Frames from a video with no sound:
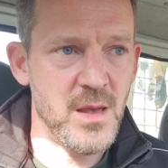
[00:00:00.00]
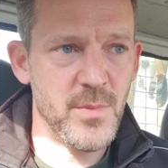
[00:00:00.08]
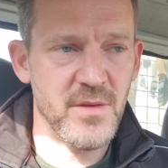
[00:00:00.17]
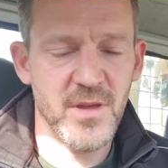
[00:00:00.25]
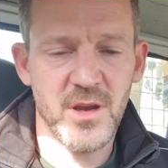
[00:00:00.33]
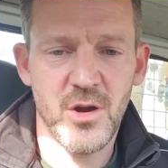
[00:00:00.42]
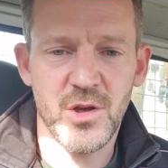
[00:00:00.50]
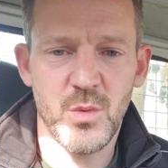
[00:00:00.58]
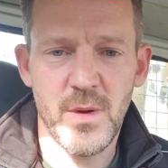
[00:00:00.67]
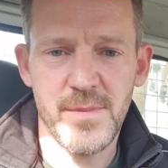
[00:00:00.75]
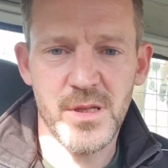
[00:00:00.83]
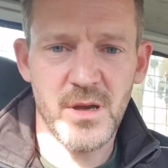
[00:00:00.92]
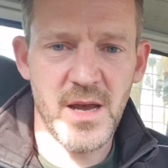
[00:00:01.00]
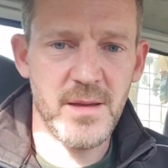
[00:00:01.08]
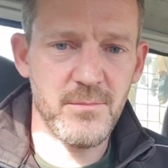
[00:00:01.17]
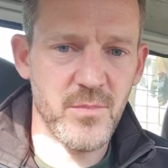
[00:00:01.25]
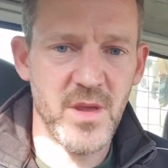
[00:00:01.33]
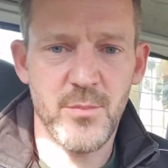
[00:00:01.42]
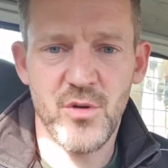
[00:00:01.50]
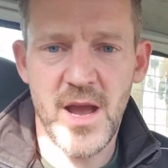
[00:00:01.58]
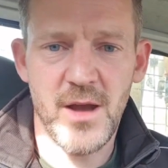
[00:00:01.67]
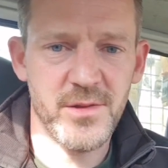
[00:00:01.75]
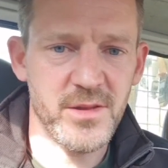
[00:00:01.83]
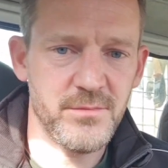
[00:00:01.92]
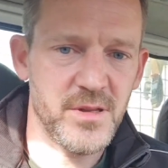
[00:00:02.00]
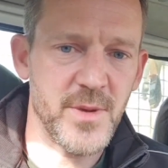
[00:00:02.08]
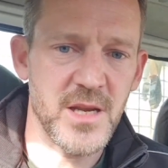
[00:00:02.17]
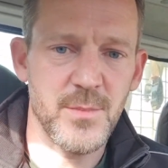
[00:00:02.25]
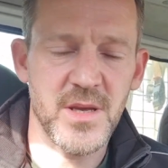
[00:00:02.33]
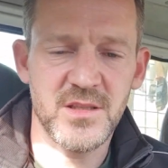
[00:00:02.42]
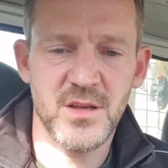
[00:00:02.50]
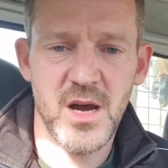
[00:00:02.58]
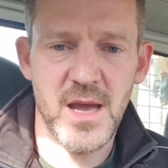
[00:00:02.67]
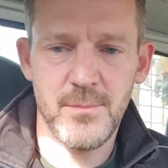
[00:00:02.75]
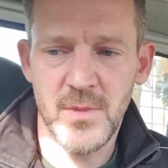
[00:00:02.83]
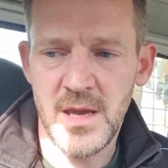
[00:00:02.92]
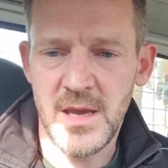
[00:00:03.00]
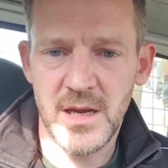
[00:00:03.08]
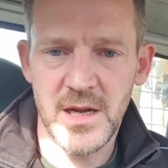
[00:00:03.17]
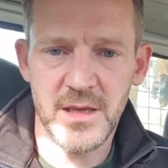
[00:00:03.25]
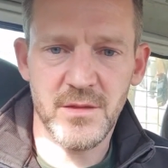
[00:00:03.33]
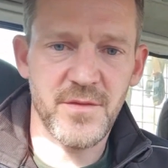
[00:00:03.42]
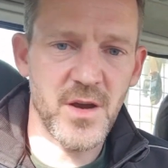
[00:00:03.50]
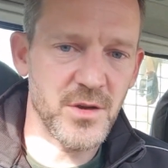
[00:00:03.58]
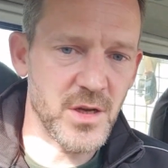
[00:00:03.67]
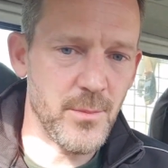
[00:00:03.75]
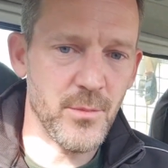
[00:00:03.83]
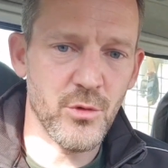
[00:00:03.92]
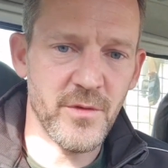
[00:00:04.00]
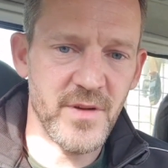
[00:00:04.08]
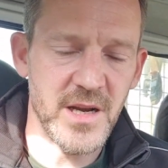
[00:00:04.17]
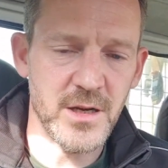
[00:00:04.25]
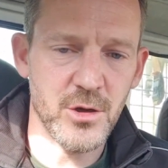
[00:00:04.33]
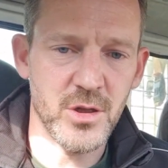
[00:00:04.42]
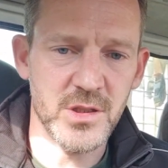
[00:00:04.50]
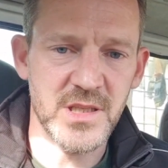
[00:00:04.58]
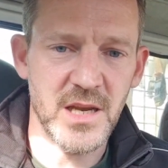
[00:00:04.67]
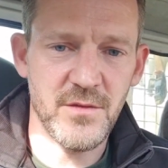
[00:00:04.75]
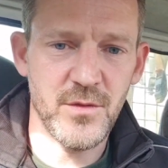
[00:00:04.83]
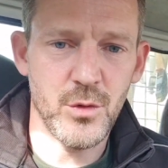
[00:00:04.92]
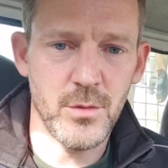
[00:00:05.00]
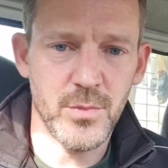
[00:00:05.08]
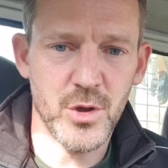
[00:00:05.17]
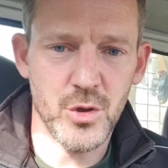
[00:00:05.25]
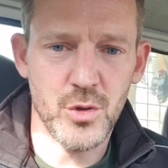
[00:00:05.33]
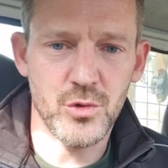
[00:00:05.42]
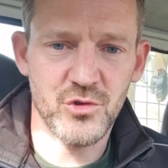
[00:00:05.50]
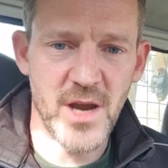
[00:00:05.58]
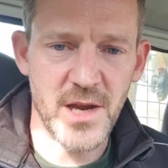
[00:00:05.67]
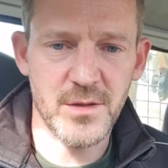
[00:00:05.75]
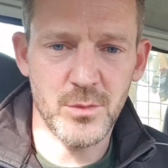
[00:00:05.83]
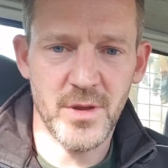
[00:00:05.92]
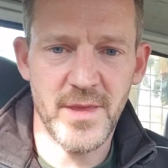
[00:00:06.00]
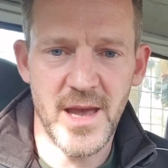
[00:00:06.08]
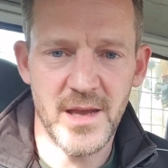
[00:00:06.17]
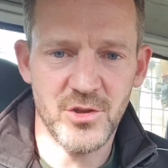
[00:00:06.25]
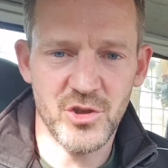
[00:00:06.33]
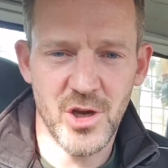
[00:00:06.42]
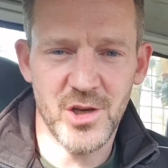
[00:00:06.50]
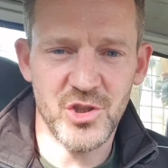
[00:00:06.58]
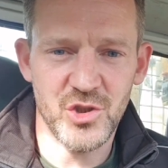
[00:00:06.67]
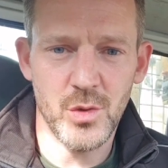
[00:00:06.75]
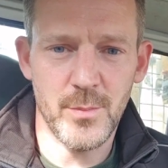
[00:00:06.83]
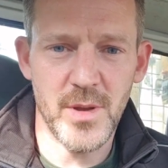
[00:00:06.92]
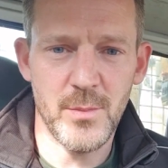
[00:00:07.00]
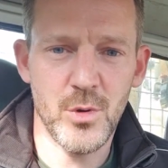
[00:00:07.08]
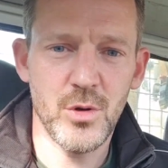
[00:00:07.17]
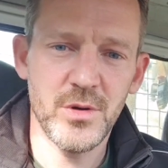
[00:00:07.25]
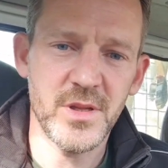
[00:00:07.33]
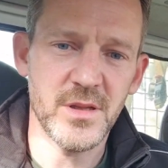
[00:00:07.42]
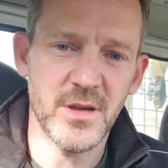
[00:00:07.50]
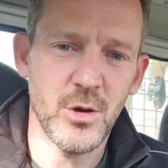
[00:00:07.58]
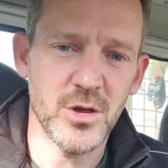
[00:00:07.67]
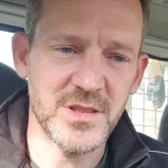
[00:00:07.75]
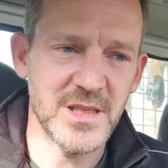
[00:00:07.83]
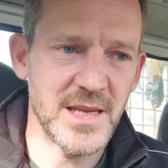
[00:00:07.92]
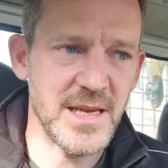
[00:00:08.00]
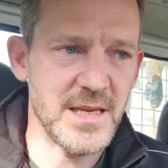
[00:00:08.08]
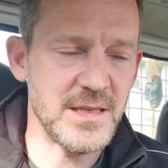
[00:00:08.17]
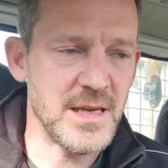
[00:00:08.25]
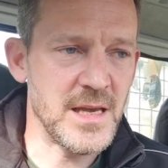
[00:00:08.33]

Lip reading: But if they go on your website, they browse, spend a bit of time, click the phone number or fill in a contact form, Google tracks all of that and charges you a bit more because it's a hotter lead.